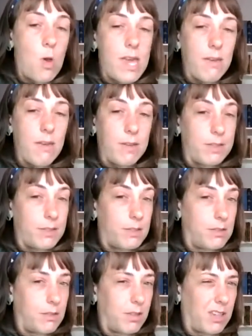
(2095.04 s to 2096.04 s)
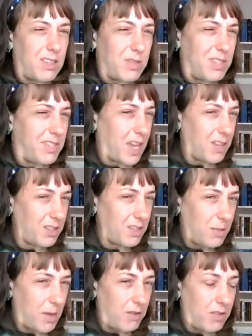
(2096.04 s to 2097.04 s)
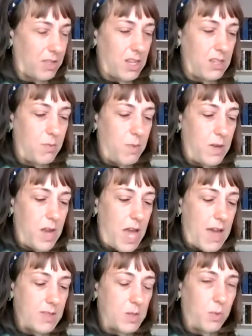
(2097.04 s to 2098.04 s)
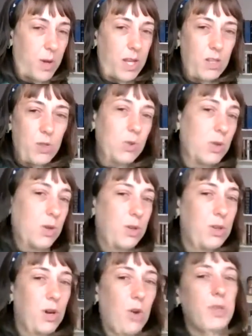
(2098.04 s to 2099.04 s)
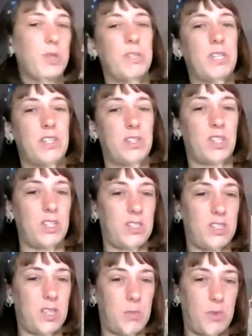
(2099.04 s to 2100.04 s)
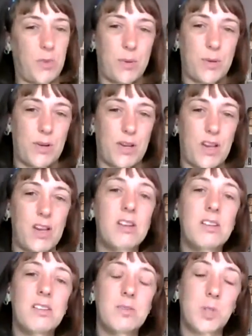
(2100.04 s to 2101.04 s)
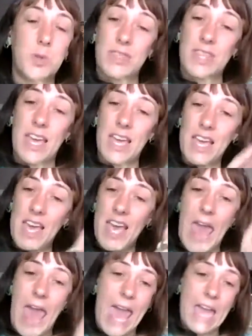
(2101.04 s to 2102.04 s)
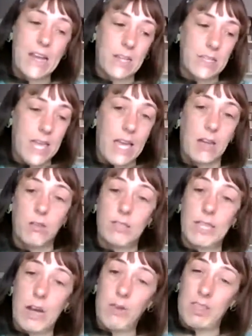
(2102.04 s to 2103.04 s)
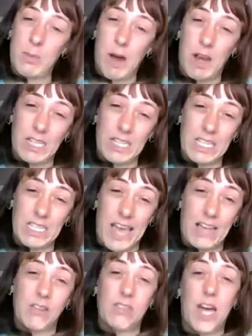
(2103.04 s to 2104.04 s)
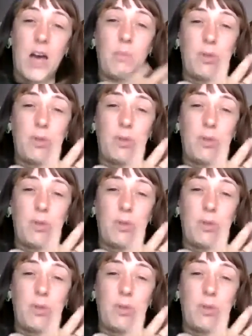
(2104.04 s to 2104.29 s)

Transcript: If it's a substantial amount that has been aspirated, you could always potentially tip the bird so that the head is angled down and the body is angled up,